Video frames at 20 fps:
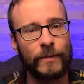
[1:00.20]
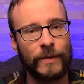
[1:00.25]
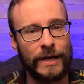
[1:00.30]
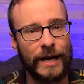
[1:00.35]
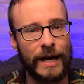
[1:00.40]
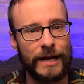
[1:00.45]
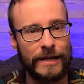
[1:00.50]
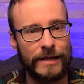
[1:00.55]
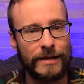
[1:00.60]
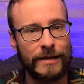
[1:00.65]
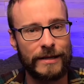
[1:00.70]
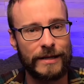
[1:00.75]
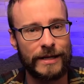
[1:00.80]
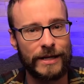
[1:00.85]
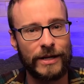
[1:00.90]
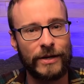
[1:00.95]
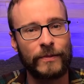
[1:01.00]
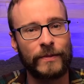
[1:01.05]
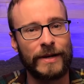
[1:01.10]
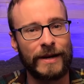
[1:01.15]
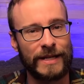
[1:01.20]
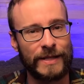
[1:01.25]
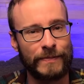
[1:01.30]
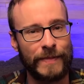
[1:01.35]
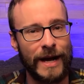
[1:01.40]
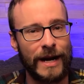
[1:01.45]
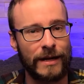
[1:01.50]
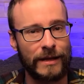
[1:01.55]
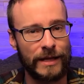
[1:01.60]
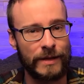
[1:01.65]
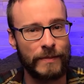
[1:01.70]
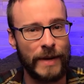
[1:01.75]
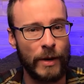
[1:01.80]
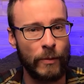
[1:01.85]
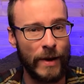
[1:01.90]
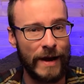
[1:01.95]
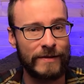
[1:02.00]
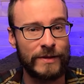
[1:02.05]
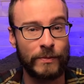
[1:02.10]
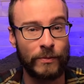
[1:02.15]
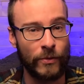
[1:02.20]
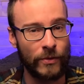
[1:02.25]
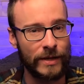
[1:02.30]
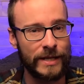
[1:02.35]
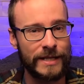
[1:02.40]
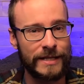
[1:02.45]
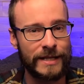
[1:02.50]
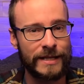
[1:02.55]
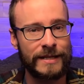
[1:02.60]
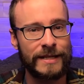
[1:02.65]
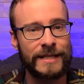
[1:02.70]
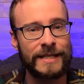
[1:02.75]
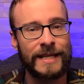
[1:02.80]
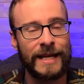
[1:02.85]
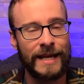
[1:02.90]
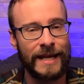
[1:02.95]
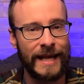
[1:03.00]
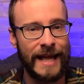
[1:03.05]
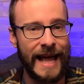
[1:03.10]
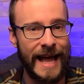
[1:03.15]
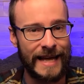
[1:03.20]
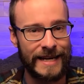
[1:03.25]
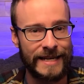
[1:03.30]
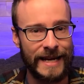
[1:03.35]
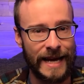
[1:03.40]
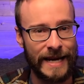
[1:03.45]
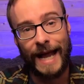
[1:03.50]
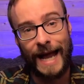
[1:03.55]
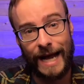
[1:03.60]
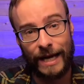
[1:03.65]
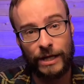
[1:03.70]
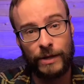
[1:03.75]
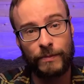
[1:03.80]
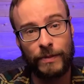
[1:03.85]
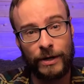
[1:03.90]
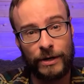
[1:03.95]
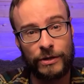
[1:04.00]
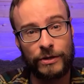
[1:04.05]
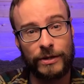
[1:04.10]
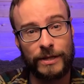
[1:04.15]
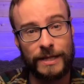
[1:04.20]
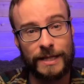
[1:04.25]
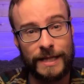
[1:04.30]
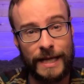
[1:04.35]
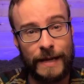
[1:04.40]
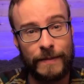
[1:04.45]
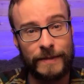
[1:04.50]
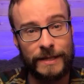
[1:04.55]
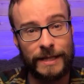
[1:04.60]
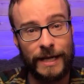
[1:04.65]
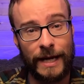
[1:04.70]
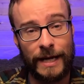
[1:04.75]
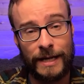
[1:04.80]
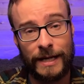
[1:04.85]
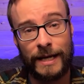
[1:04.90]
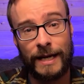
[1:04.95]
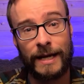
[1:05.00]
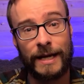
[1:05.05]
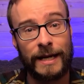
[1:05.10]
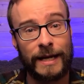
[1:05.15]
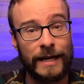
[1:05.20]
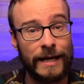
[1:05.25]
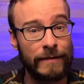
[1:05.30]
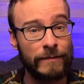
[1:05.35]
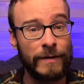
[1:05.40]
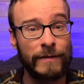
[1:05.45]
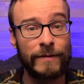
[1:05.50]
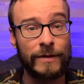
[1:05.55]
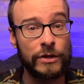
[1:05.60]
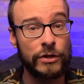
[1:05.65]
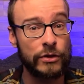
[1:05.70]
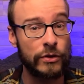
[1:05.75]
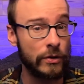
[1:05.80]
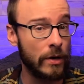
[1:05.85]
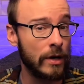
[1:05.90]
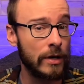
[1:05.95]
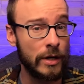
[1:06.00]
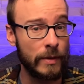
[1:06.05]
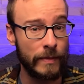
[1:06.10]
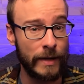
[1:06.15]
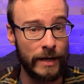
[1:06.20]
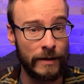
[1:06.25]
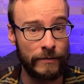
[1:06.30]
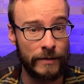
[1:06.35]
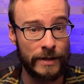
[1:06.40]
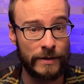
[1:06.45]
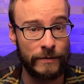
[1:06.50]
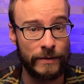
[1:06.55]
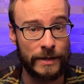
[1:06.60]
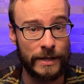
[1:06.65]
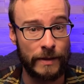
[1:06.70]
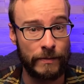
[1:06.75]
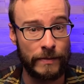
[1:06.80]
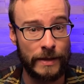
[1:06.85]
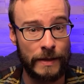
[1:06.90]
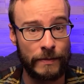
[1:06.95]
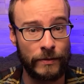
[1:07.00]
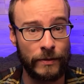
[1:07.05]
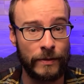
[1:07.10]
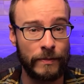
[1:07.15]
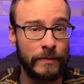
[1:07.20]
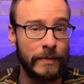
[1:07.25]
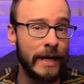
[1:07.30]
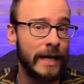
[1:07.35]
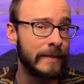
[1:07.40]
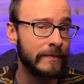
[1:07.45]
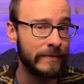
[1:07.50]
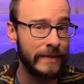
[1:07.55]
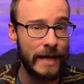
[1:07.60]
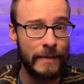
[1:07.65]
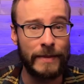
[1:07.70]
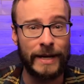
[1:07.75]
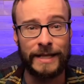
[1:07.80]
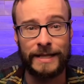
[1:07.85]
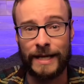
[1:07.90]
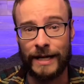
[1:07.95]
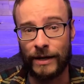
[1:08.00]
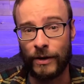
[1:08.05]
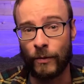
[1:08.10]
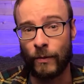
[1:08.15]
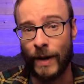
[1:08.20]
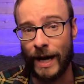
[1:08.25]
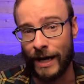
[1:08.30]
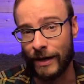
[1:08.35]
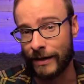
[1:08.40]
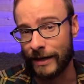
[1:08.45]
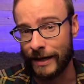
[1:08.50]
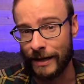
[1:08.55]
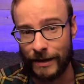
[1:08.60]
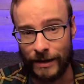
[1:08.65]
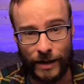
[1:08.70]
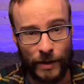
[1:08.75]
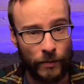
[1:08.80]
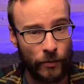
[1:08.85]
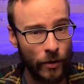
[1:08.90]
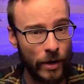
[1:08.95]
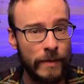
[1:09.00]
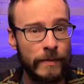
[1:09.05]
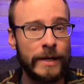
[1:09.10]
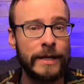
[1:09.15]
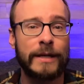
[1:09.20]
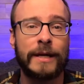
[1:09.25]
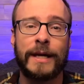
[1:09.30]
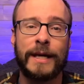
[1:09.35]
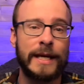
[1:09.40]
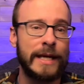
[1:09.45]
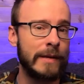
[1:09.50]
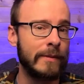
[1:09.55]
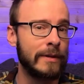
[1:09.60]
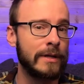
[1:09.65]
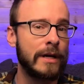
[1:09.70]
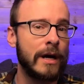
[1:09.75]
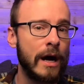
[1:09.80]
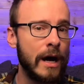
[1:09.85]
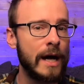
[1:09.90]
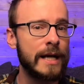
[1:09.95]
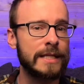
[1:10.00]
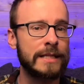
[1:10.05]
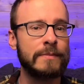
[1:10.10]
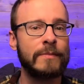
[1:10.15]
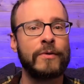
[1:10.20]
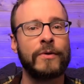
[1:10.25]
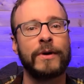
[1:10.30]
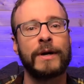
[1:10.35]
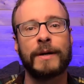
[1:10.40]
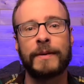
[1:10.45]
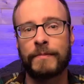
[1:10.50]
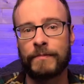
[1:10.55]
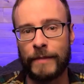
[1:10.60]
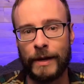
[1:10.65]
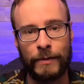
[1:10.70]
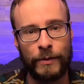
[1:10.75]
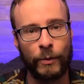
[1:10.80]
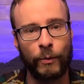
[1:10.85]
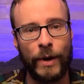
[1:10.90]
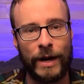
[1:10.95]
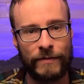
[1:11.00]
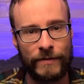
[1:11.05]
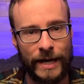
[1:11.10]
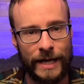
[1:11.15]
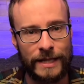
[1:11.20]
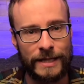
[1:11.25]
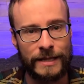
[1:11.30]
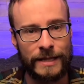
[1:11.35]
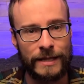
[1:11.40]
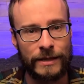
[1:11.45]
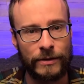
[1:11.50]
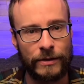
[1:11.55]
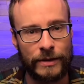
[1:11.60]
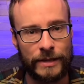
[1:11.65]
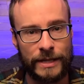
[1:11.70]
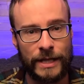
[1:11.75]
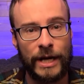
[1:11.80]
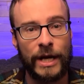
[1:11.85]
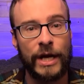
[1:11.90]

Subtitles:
what I needed to hear when I was battling my wife's morning sickness at night. Acupuncture at the same site can have even stronger benefits for some people, but that might take a while to get an appointment. It would cost more. Maybe your wife hates needles.